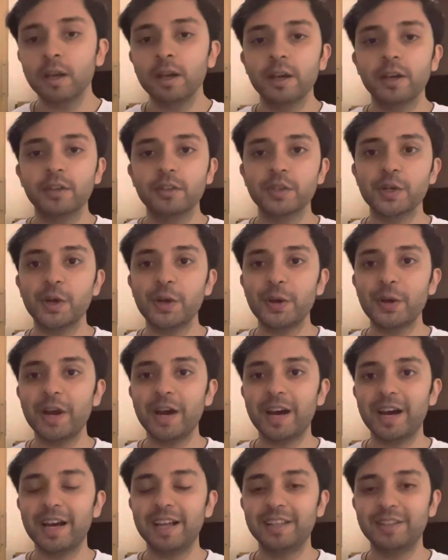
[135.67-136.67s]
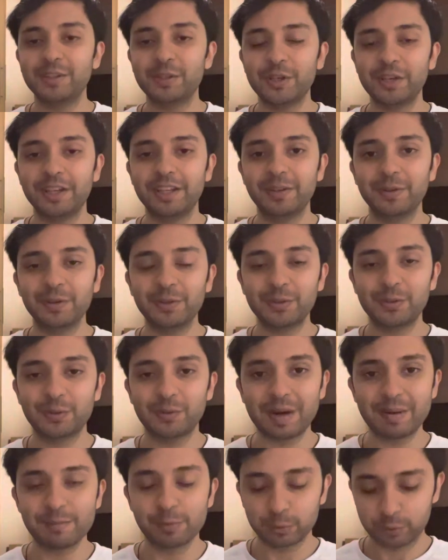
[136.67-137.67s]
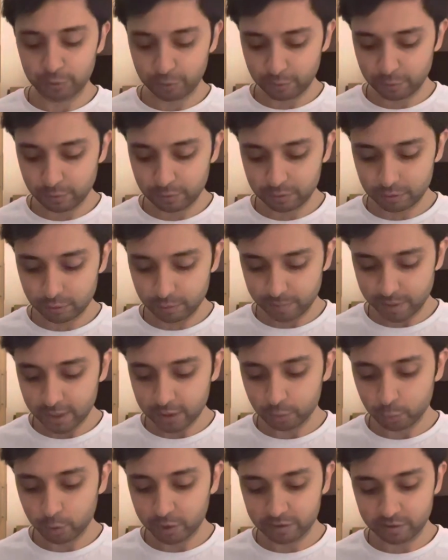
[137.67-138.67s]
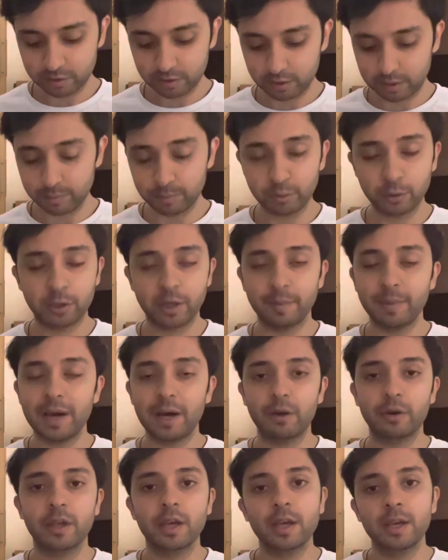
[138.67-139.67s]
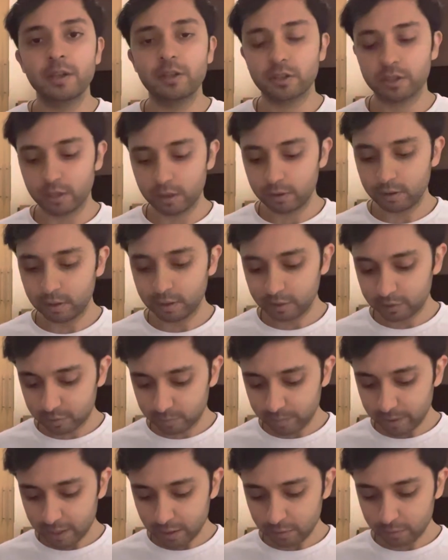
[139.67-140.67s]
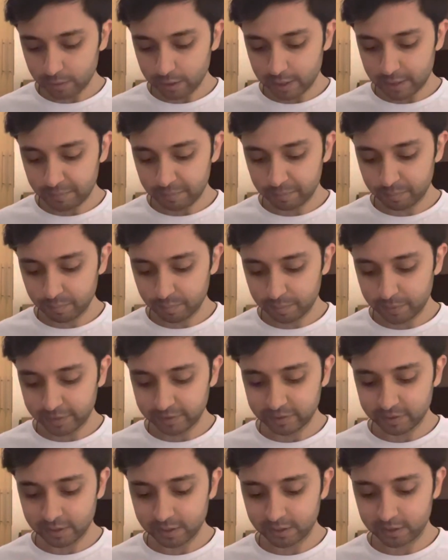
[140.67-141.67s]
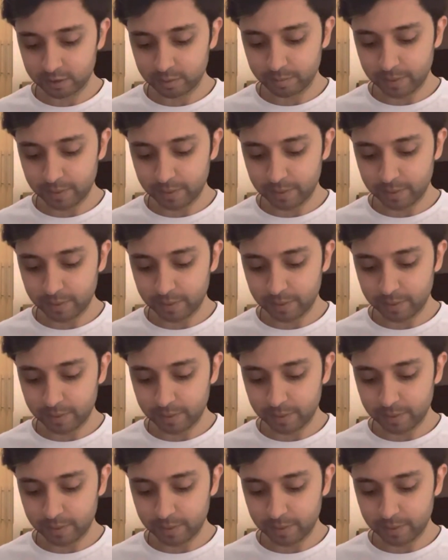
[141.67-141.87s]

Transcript: So not to ramble too much, what's the book about? So it's about it's